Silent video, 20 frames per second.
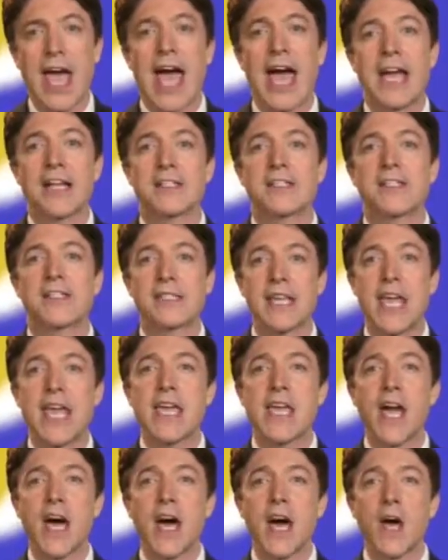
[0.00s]
And
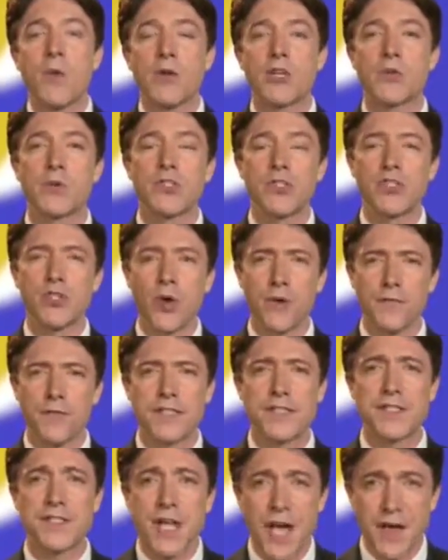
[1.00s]
Sega, which was short for
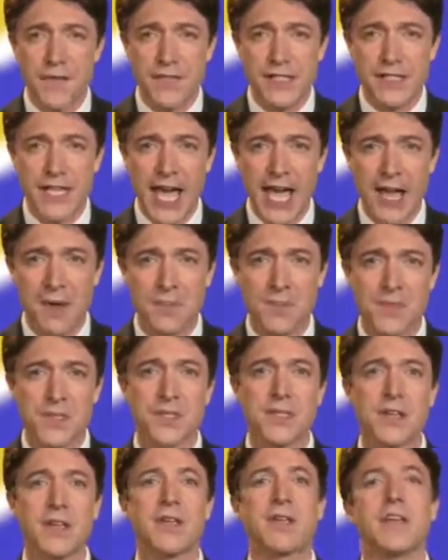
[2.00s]
service
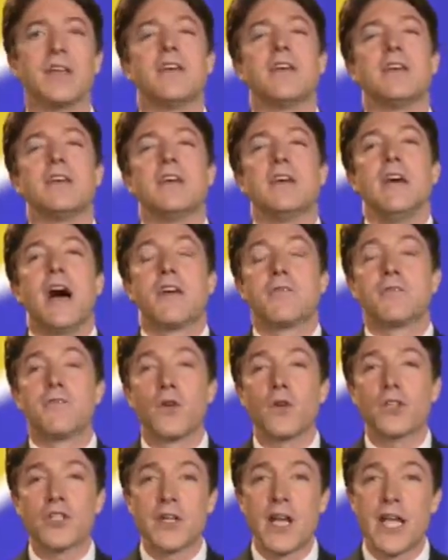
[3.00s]
games,
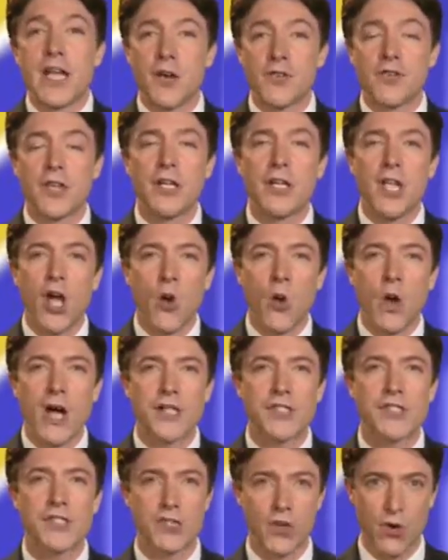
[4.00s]
unfortunately got the
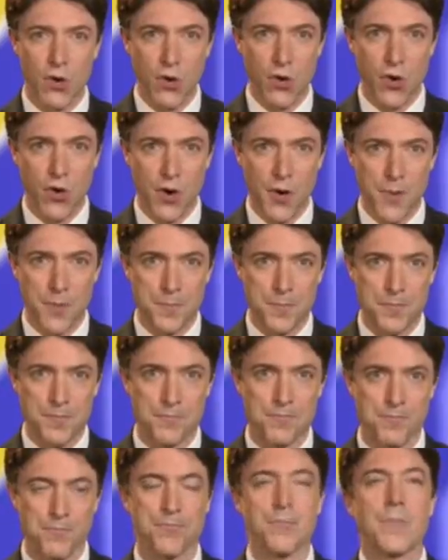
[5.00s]
lower score.
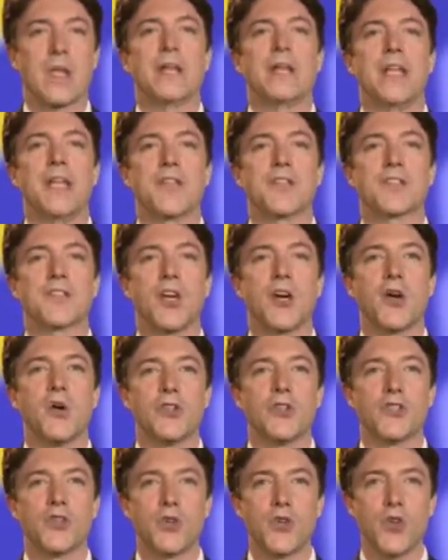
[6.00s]
Let us
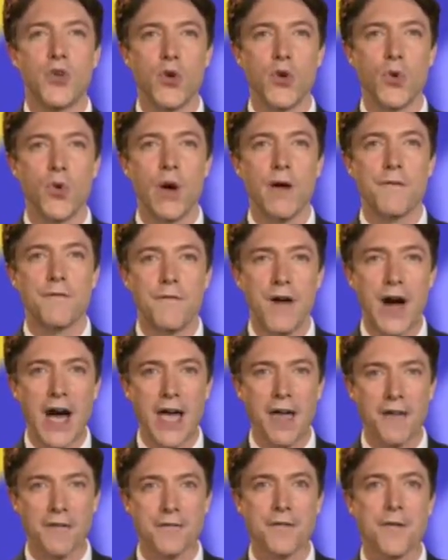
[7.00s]
go to
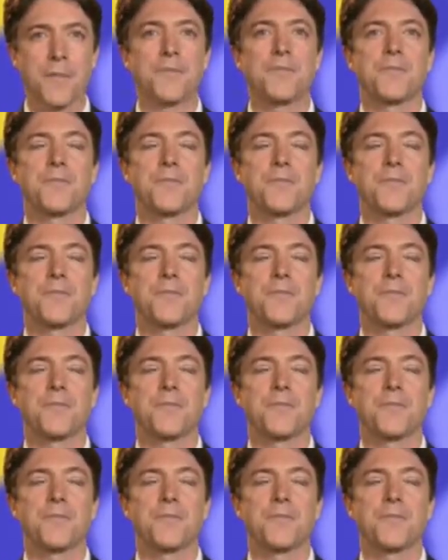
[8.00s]
Q5.